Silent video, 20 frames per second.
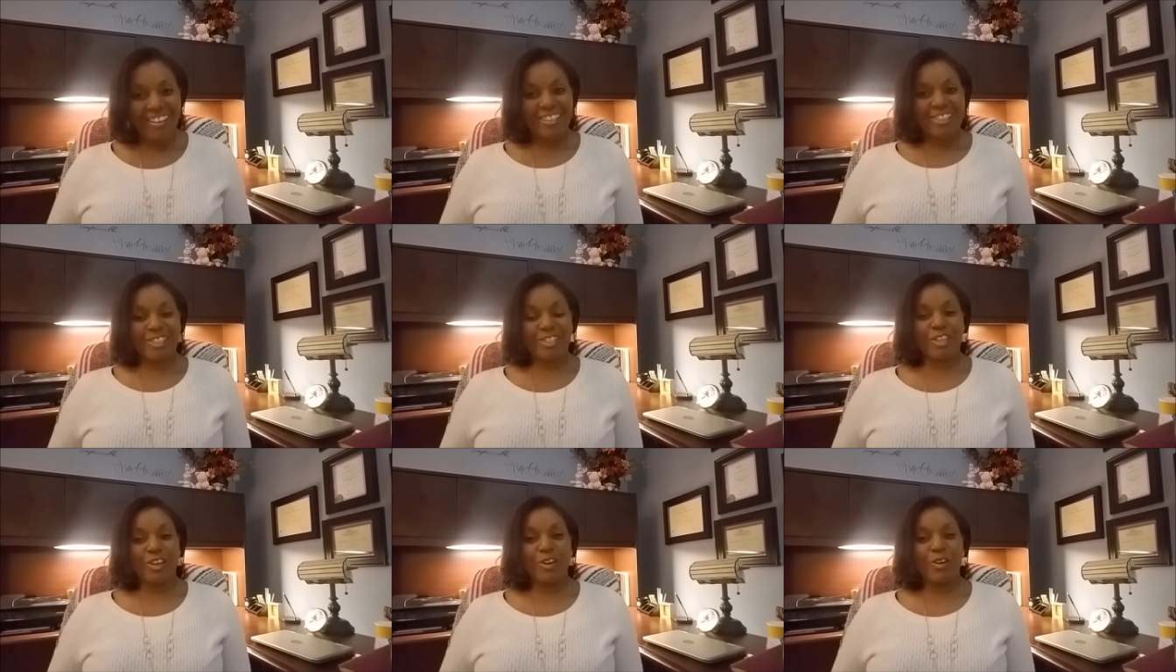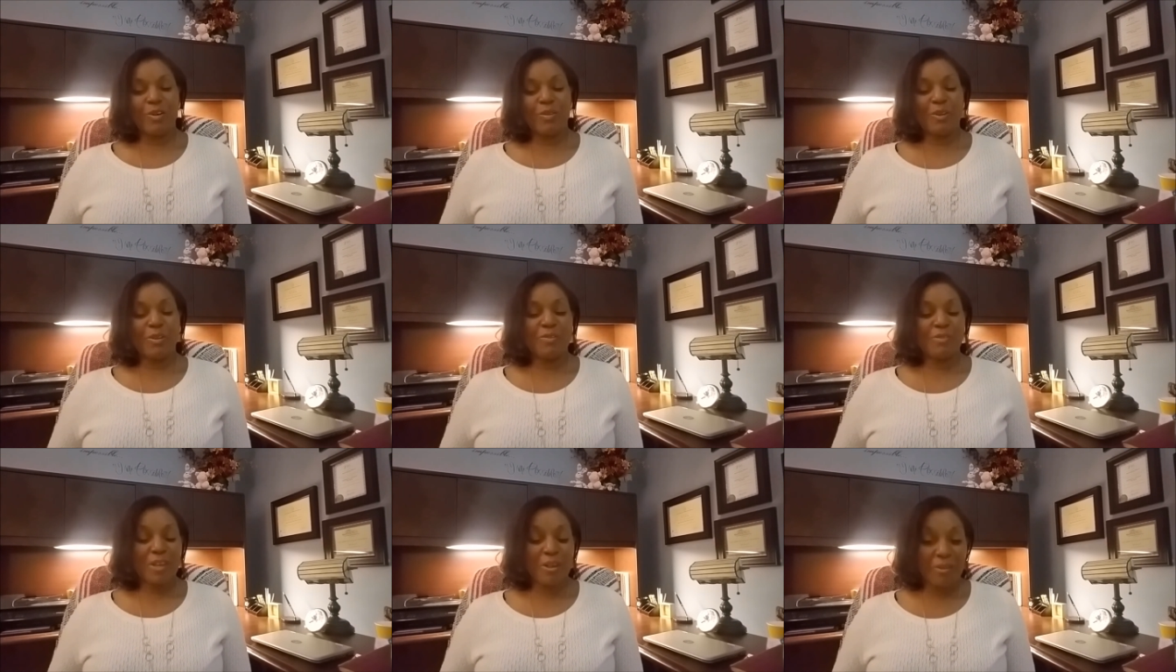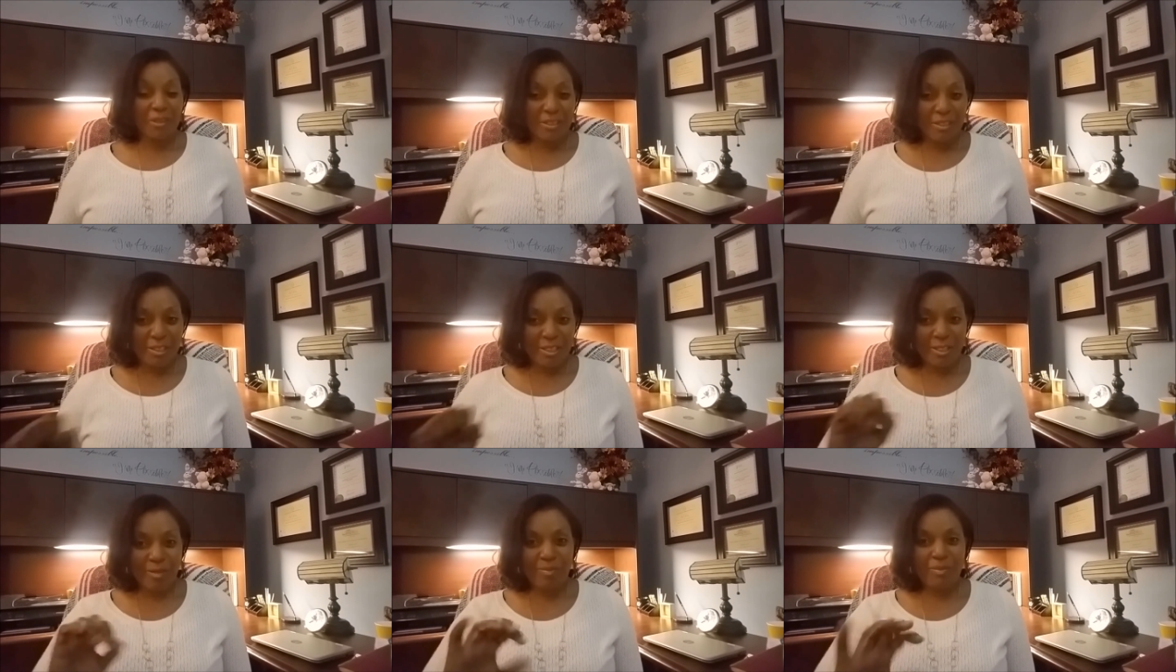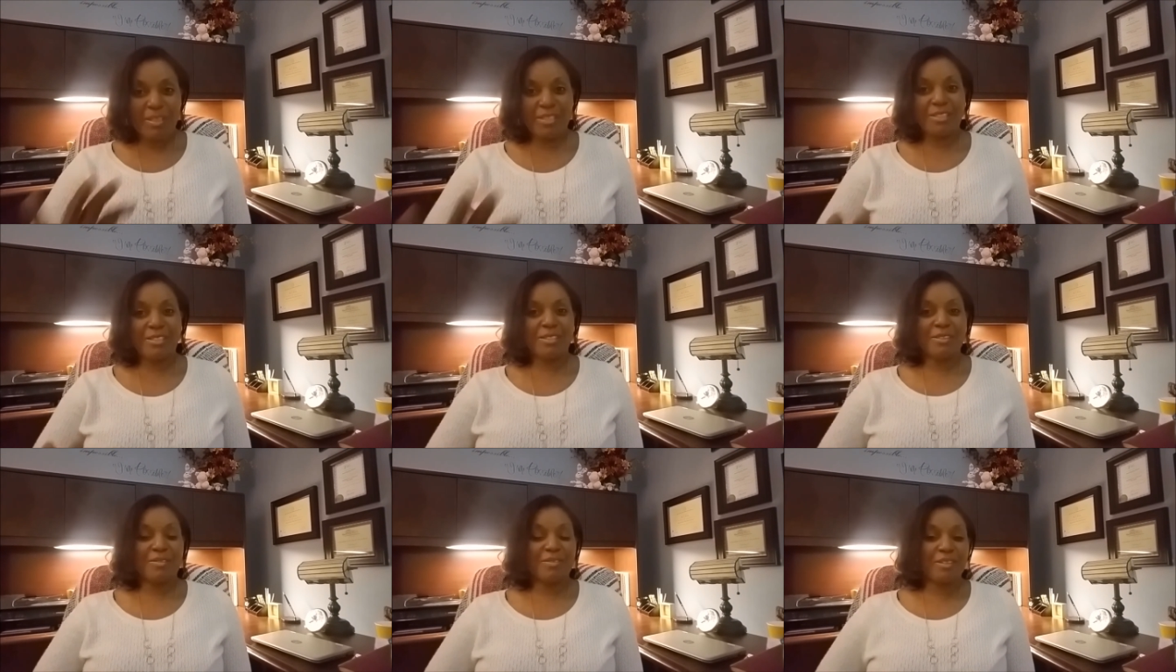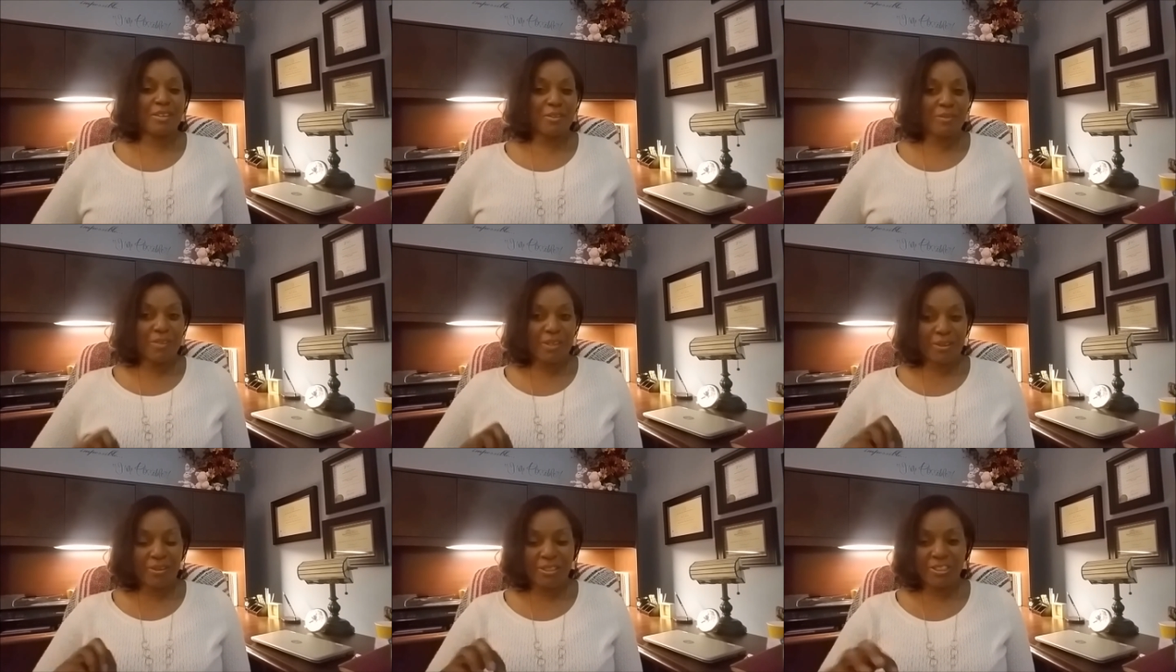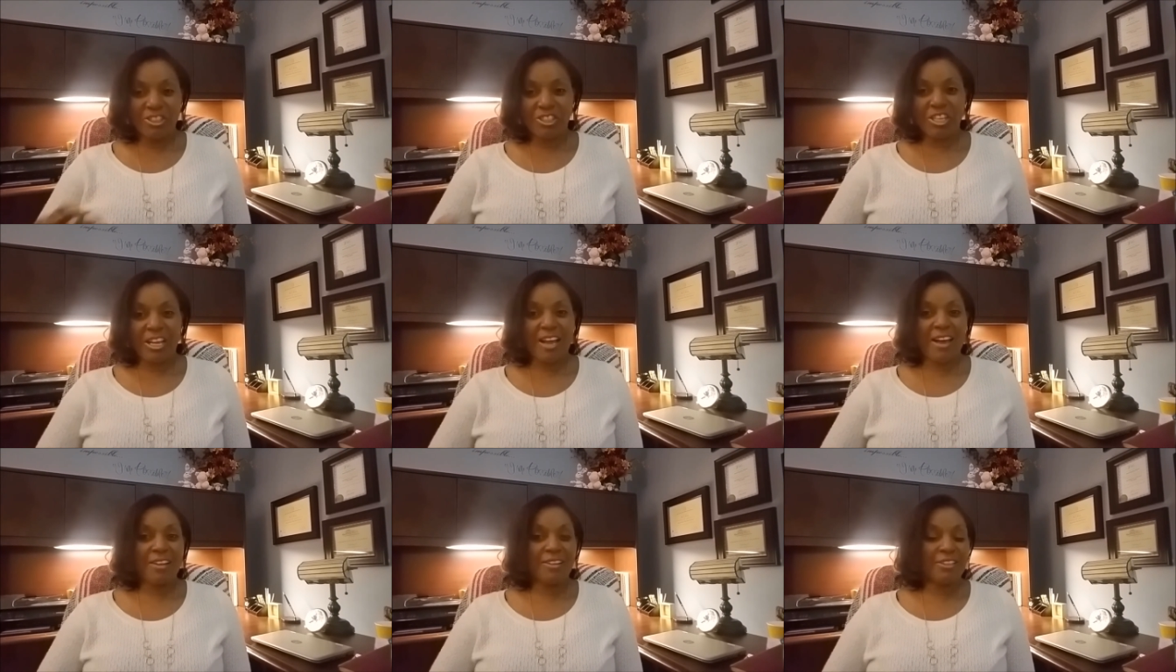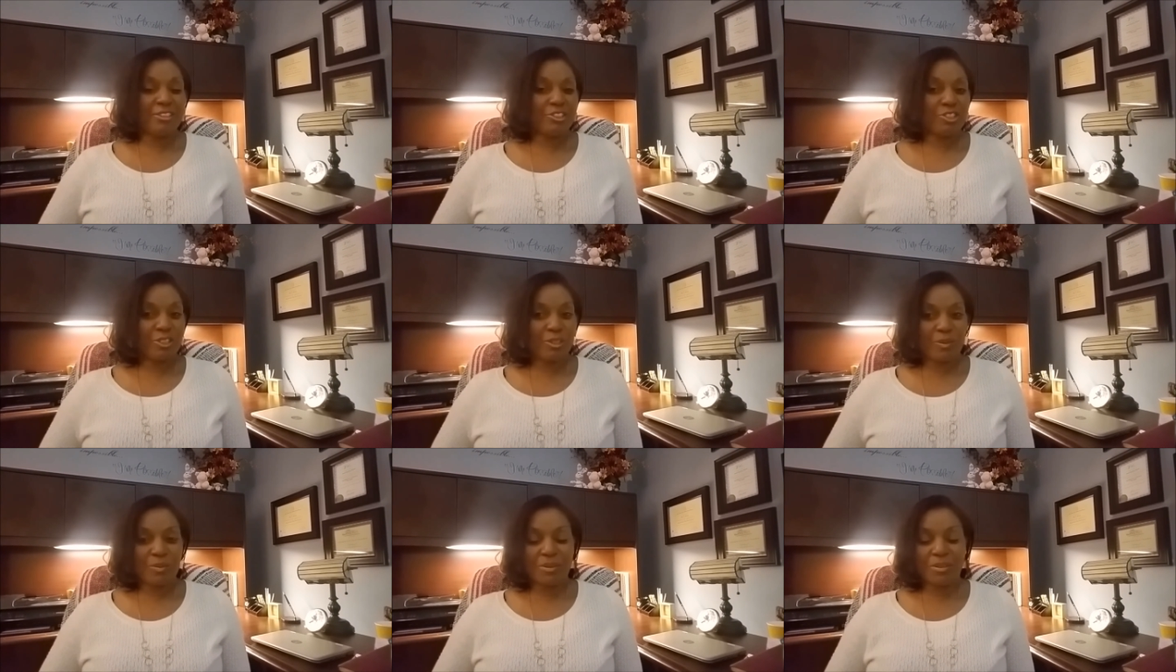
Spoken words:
So they're very dismissive. They're very challenging.